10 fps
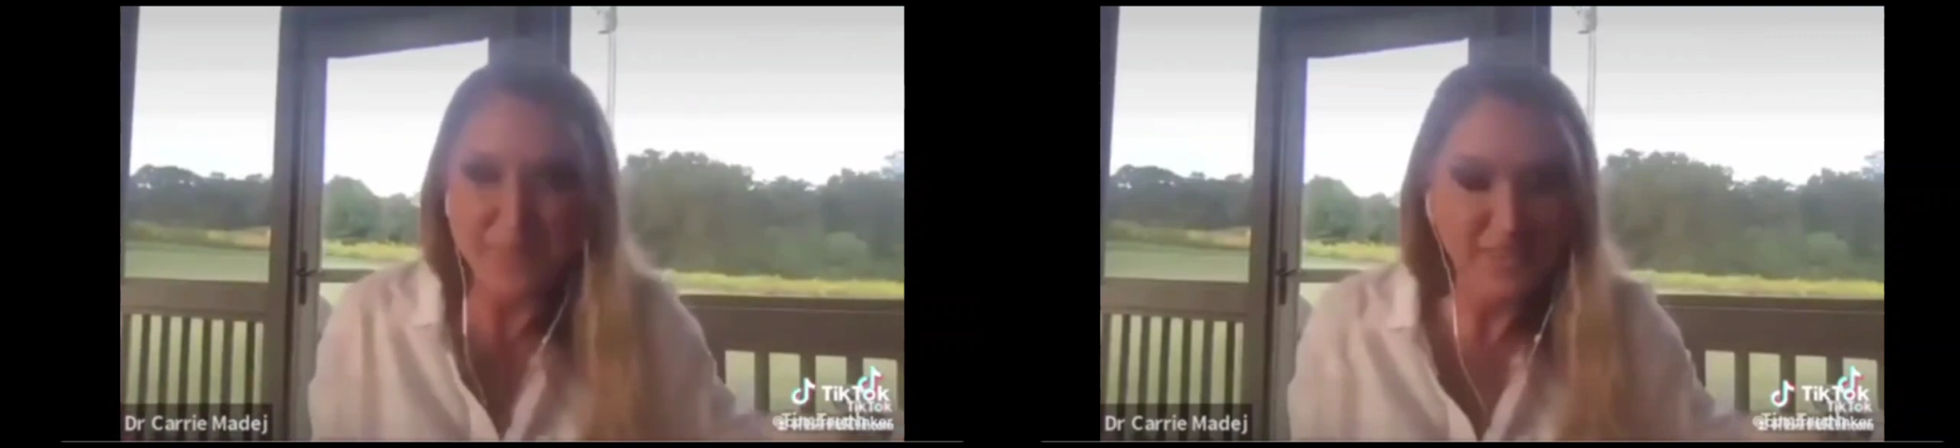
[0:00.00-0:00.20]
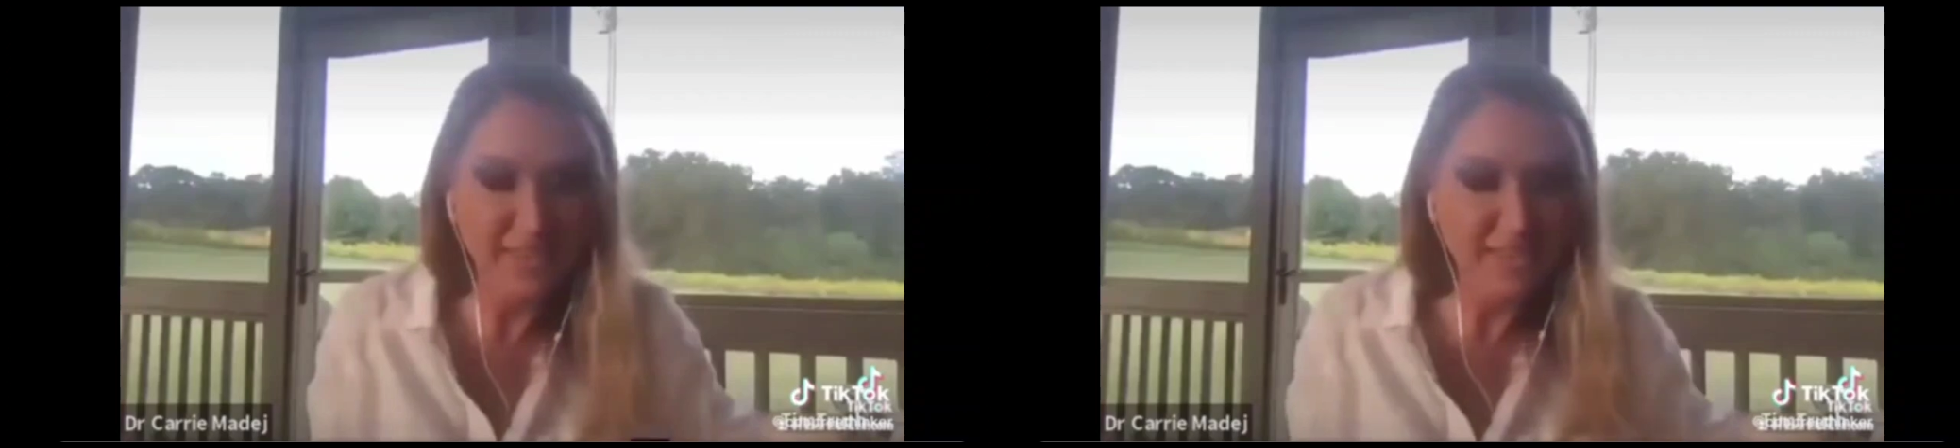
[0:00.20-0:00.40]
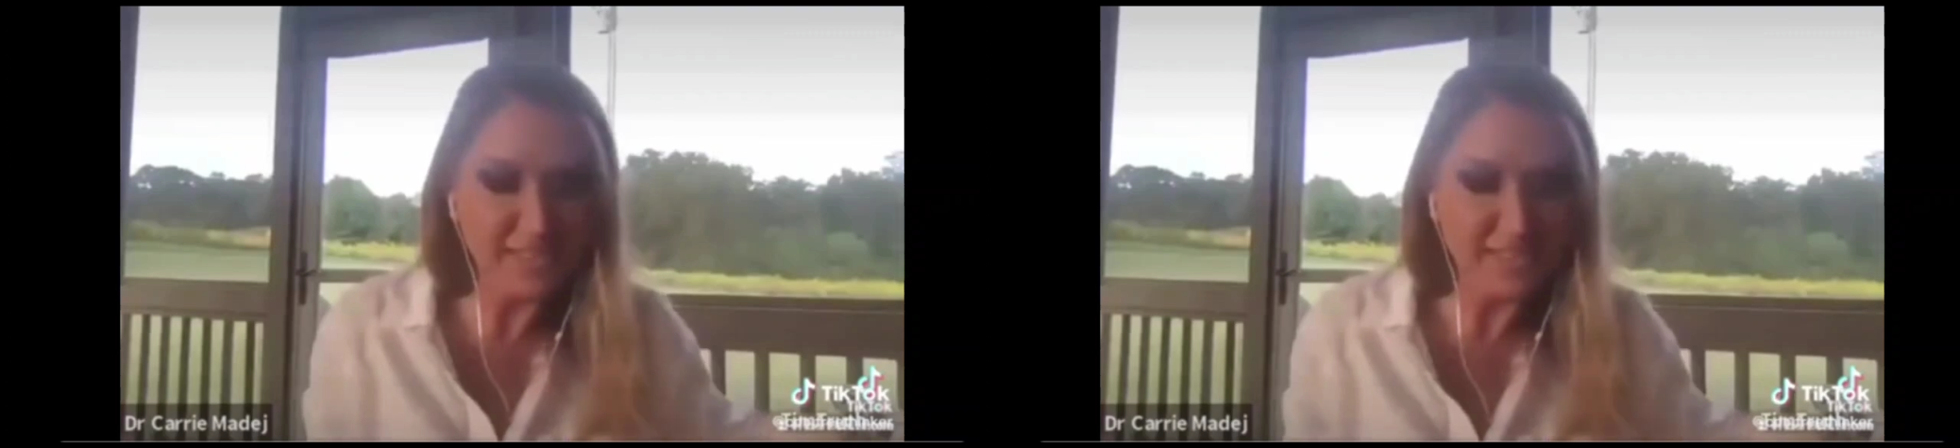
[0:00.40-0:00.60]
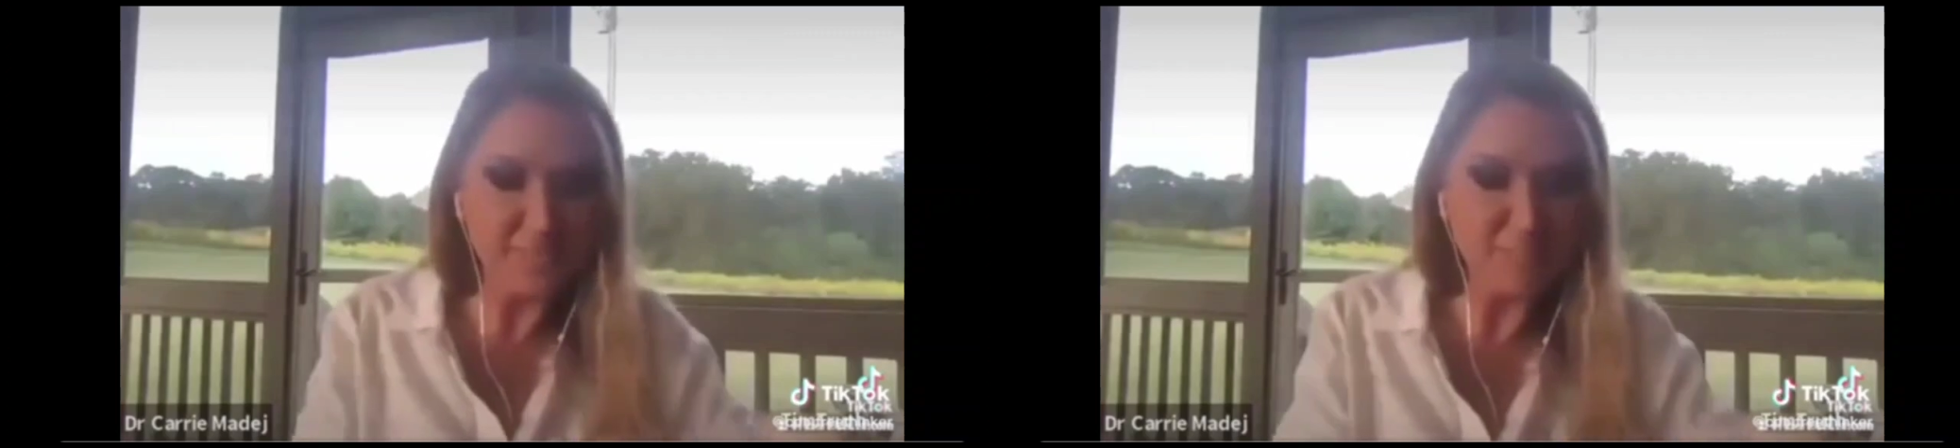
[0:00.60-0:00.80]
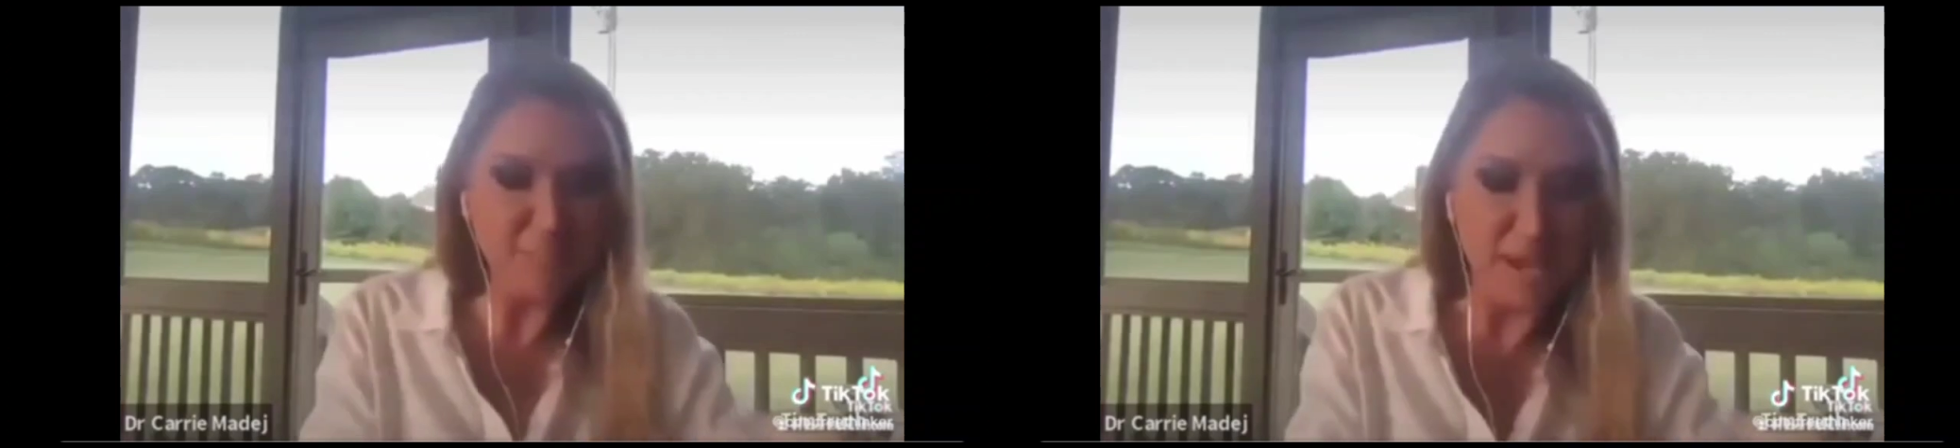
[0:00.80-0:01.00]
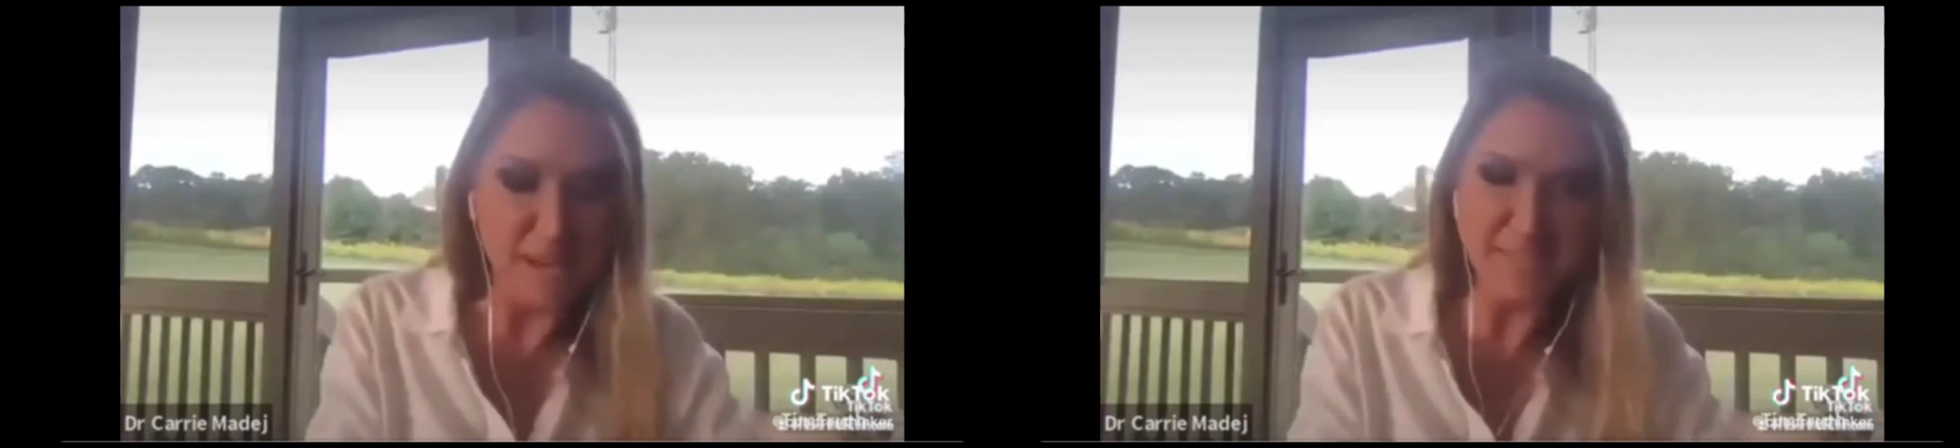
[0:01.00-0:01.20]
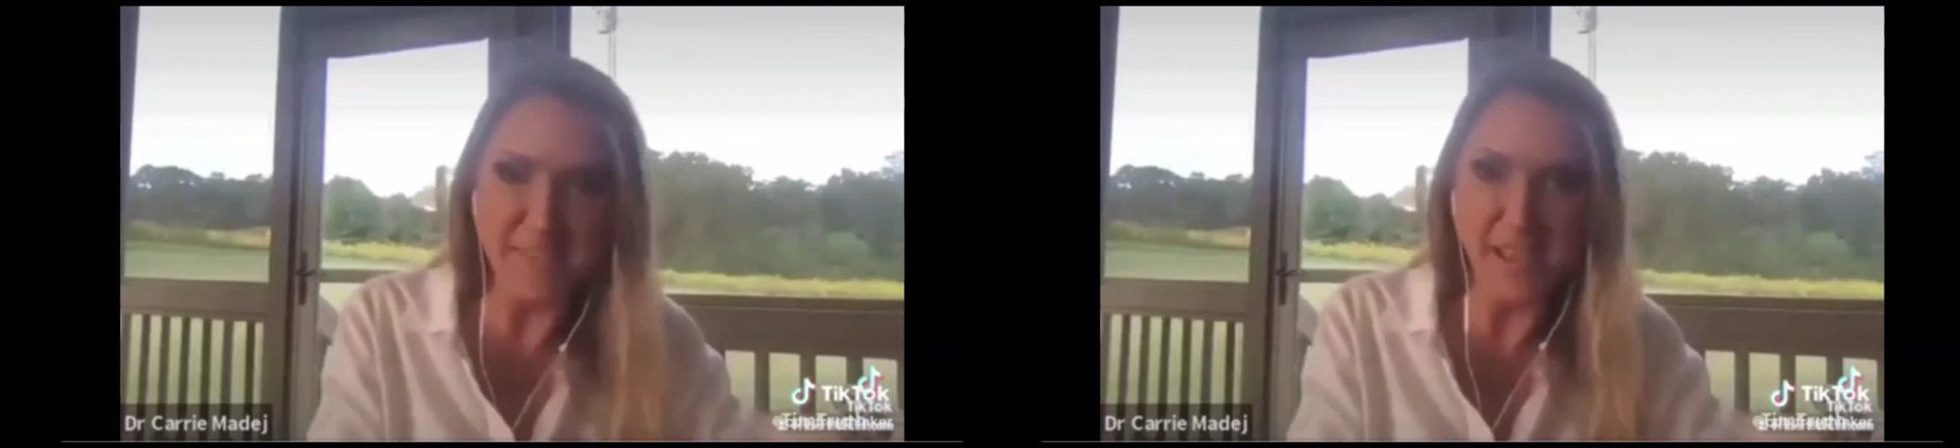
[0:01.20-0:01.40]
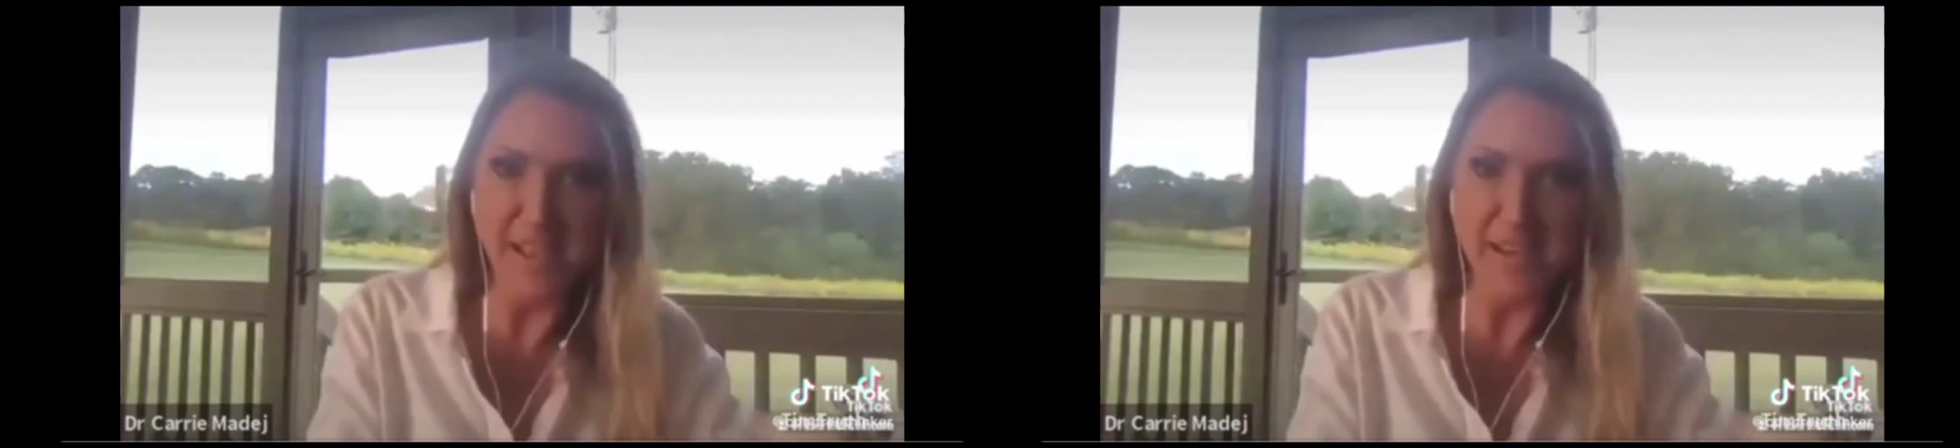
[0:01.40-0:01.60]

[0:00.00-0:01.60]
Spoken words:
This is a bona fide